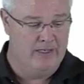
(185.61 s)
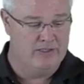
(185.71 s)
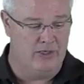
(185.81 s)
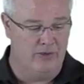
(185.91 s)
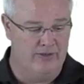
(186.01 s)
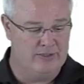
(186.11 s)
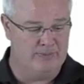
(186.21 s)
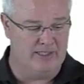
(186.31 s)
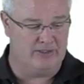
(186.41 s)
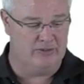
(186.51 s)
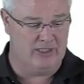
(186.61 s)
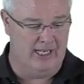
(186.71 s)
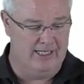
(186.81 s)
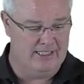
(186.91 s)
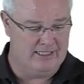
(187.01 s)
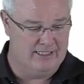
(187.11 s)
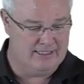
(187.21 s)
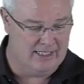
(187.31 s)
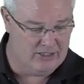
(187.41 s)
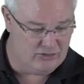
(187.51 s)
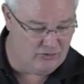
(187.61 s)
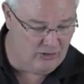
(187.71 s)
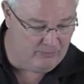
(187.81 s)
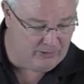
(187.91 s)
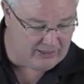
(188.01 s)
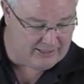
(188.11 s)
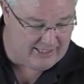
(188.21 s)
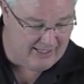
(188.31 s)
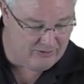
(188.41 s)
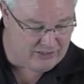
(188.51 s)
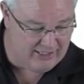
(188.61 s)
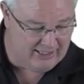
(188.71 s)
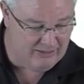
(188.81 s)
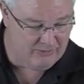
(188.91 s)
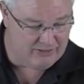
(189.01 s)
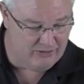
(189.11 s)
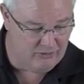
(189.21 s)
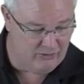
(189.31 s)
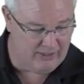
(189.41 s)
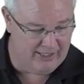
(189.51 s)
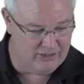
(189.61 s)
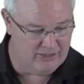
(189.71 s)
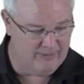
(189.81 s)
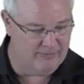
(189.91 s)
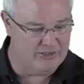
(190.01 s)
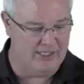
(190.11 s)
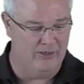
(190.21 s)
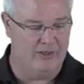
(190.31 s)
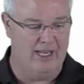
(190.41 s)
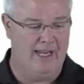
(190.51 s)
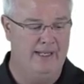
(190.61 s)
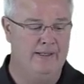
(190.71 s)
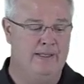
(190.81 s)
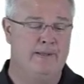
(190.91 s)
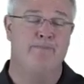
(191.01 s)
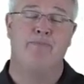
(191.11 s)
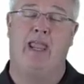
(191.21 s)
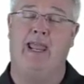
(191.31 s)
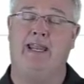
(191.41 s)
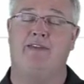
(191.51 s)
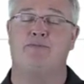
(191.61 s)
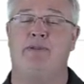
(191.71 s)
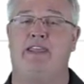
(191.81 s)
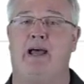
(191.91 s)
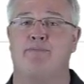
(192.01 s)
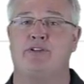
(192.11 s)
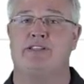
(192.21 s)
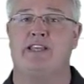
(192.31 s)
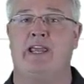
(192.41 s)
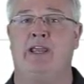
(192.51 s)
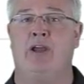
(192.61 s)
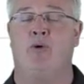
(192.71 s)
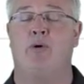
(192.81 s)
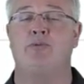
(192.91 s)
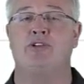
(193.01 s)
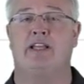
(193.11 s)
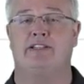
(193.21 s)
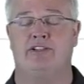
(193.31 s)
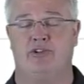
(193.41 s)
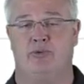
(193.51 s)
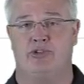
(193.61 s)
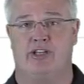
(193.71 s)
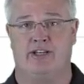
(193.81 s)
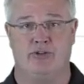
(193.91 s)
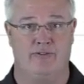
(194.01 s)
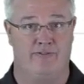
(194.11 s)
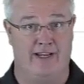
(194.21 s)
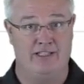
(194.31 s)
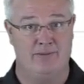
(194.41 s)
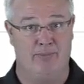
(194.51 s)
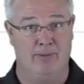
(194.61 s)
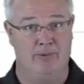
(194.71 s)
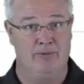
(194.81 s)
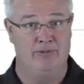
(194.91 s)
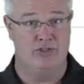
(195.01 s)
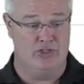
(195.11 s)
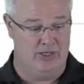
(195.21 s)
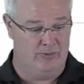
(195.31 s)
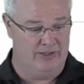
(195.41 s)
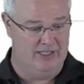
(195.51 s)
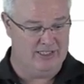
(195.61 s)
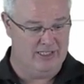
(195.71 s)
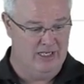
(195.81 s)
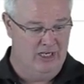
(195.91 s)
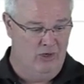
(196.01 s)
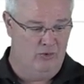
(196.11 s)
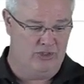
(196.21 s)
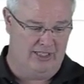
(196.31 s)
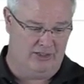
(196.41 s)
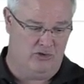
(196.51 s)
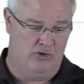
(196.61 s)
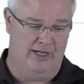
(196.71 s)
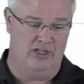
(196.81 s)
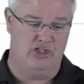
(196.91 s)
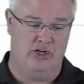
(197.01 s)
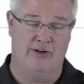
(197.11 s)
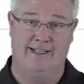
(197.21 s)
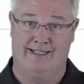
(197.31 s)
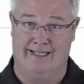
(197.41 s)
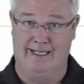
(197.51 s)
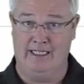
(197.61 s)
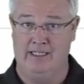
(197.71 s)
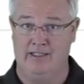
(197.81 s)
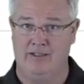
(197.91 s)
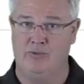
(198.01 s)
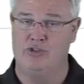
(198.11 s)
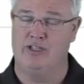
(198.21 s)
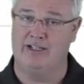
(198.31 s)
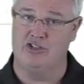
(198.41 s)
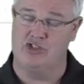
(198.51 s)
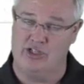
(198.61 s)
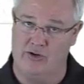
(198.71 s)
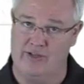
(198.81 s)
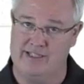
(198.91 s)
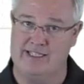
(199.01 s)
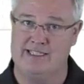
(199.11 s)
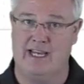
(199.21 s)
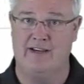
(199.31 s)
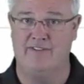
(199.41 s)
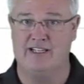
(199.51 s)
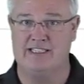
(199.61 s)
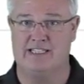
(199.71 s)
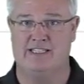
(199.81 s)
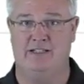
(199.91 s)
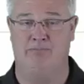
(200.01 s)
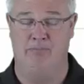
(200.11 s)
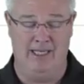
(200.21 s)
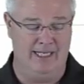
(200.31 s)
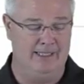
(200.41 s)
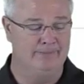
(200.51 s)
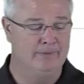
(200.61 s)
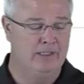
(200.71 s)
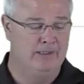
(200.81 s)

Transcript: So in this particular case, it says your notebook is now syncing with the new location. I'm going to say okay. And it gives me the option to say, what would you like to do? Would you like to invite some people to share with this? Would you like to create a sharing link? Would you like to share this inside of an existing meeting?